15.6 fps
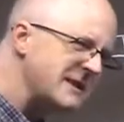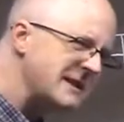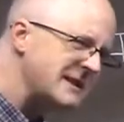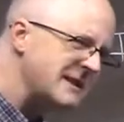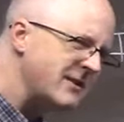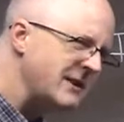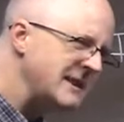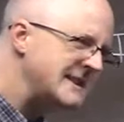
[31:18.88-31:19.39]
of the
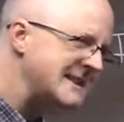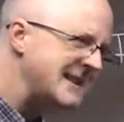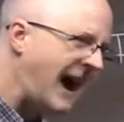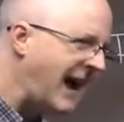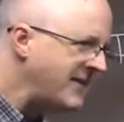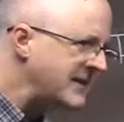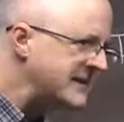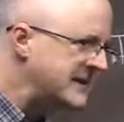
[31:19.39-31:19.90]
series,
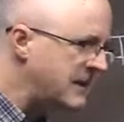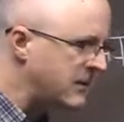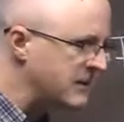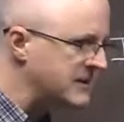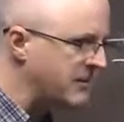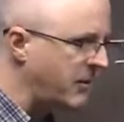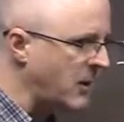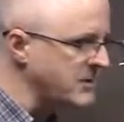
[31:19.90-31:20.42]
not the sequence
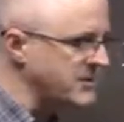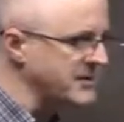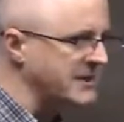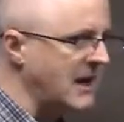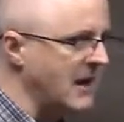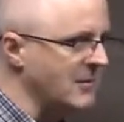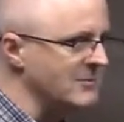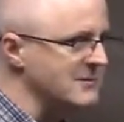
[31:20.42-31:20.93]
of partial
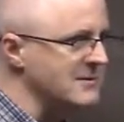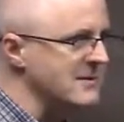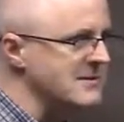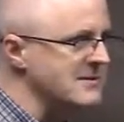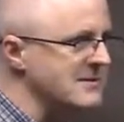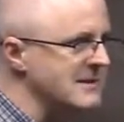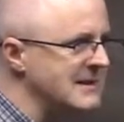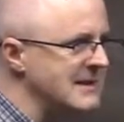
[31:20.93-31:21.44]
sums,
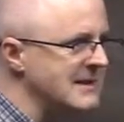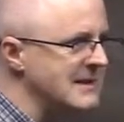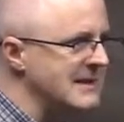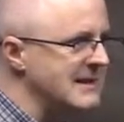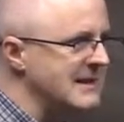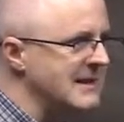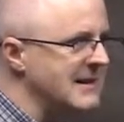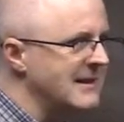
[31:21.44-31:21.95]

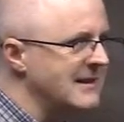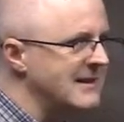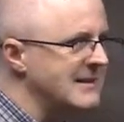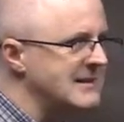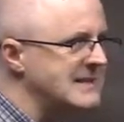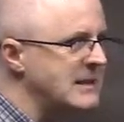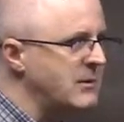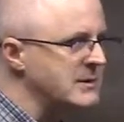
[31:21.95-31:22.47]

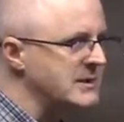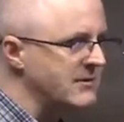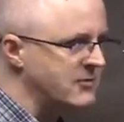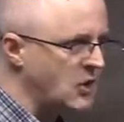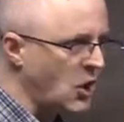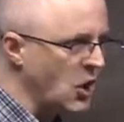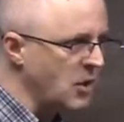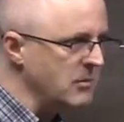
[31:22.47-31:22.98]
the sequence of
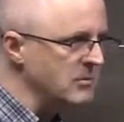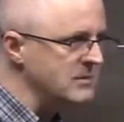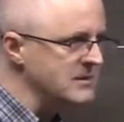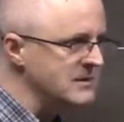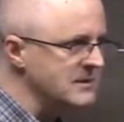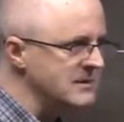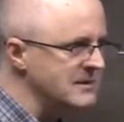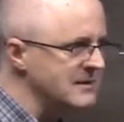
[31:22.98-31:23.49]

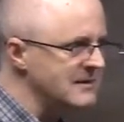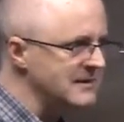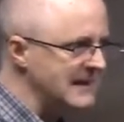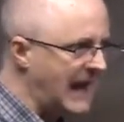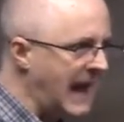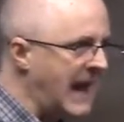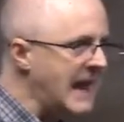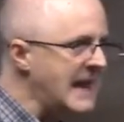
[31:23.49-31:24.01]
terms,
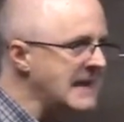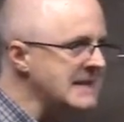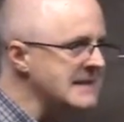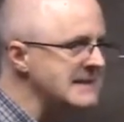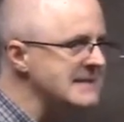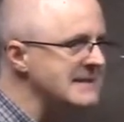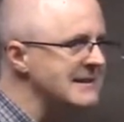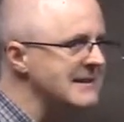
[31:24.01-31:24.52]
the A's,